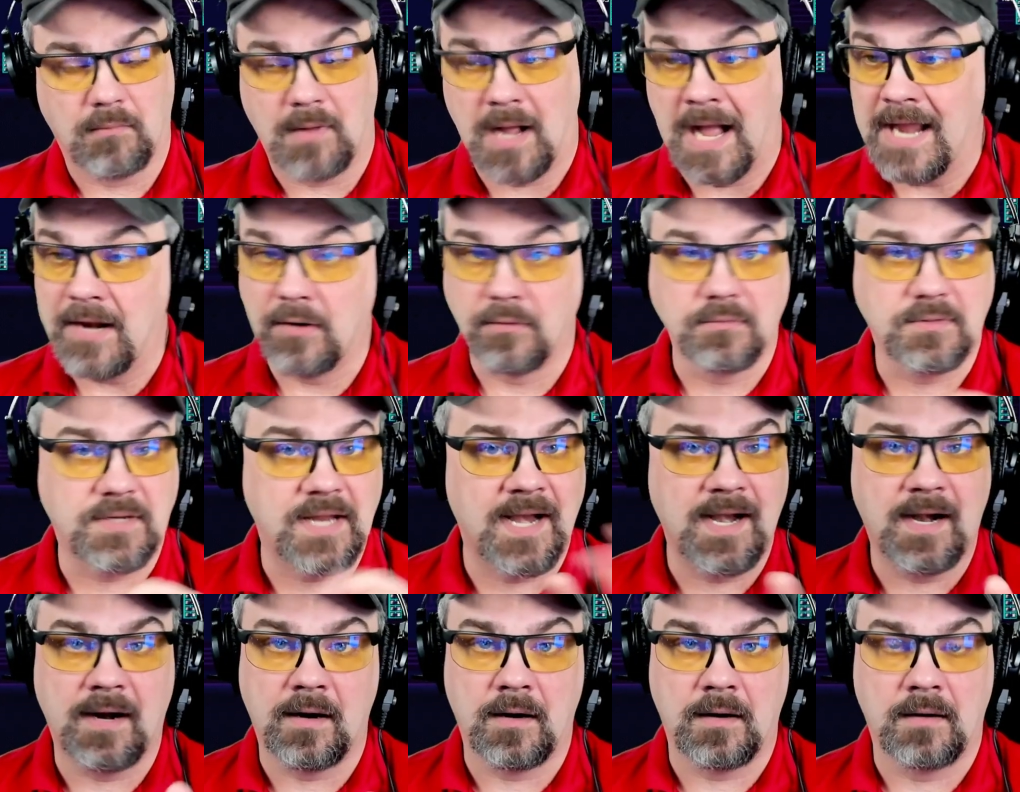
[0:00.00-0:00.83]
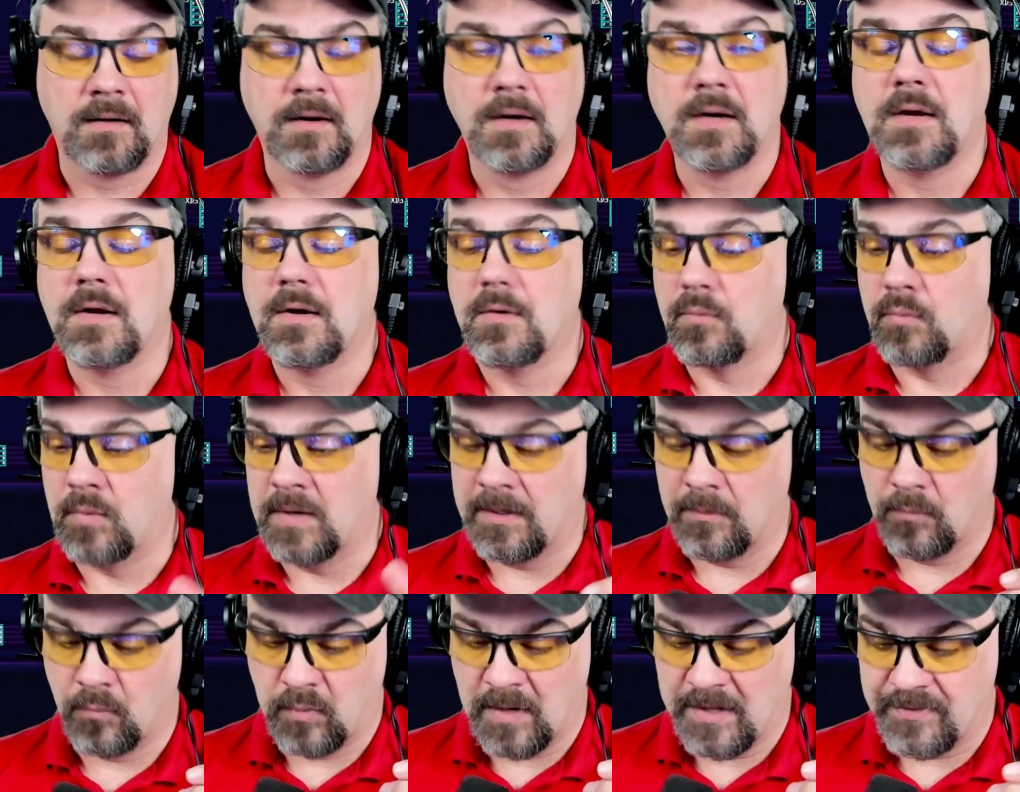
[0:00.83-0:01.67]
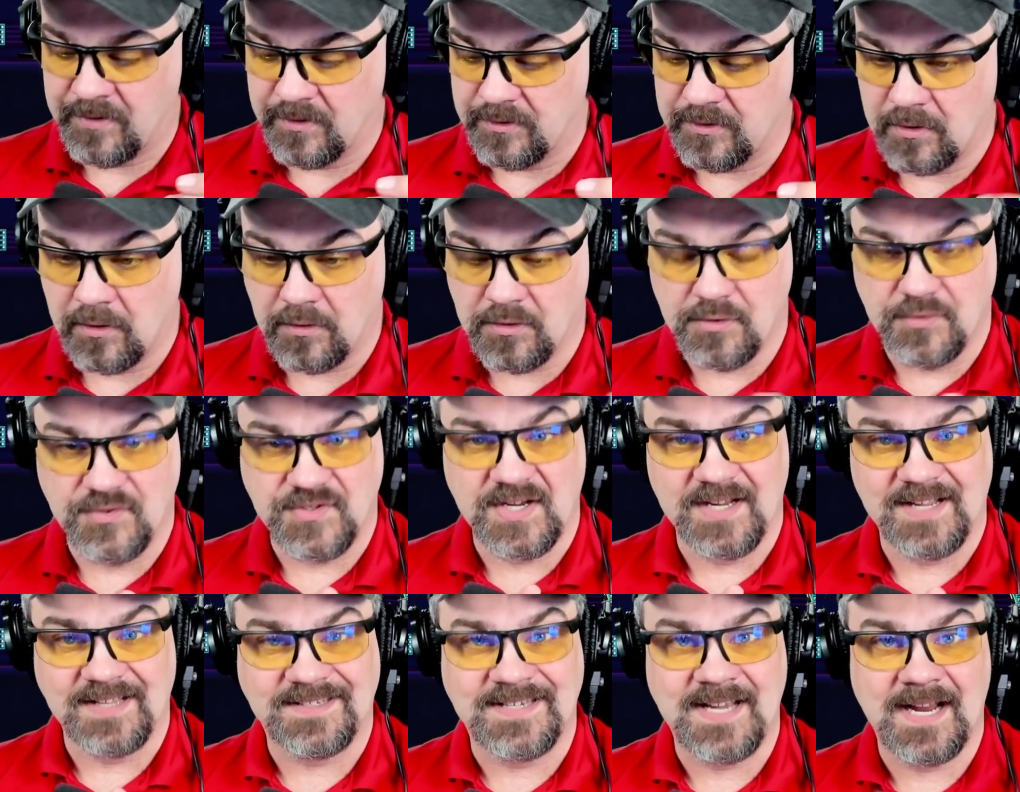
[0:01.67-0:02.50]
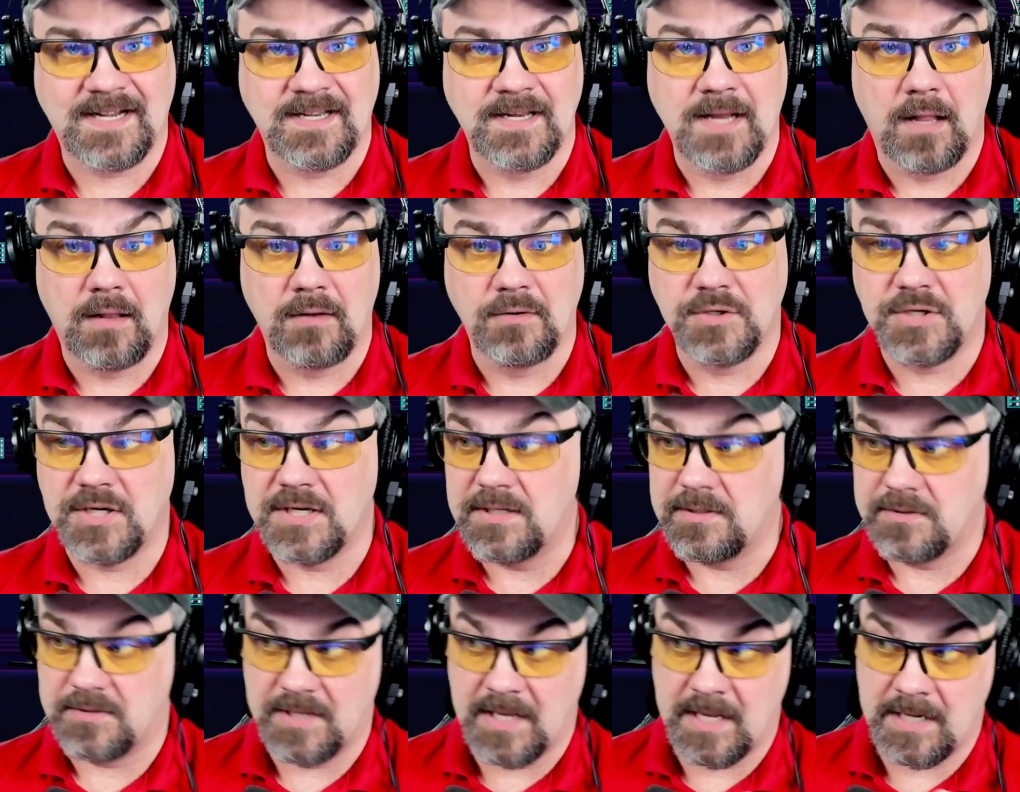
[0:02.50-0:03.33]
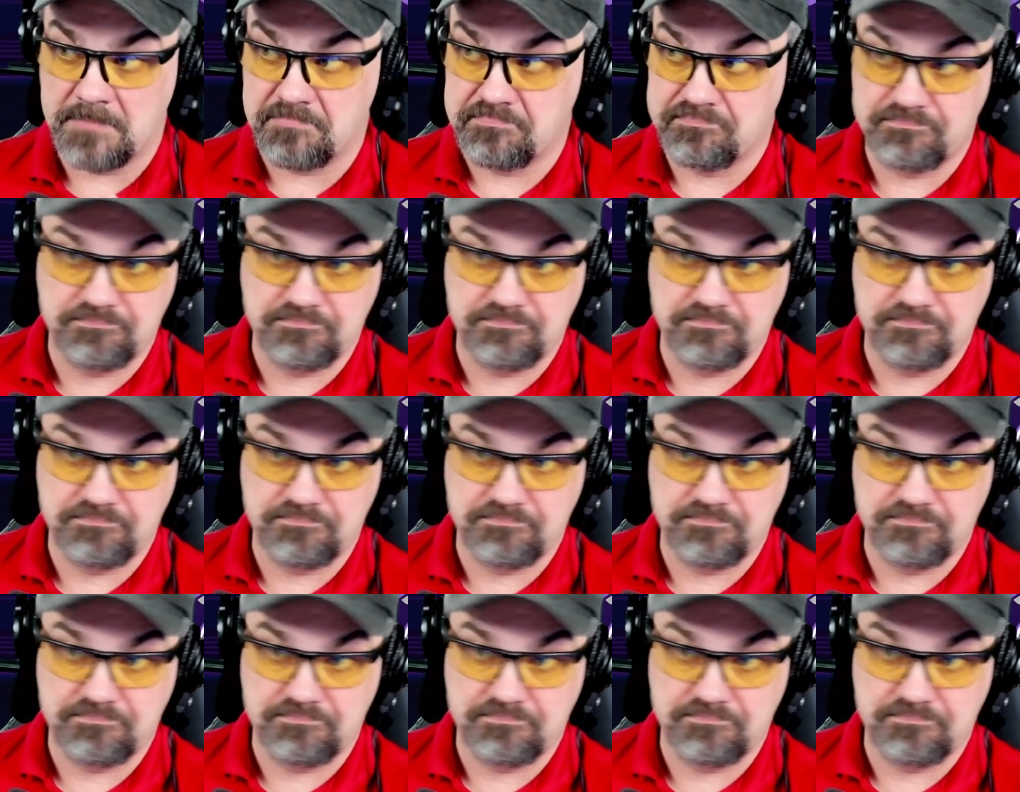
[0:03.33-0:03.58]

I don't care wh- whether you're using a technology that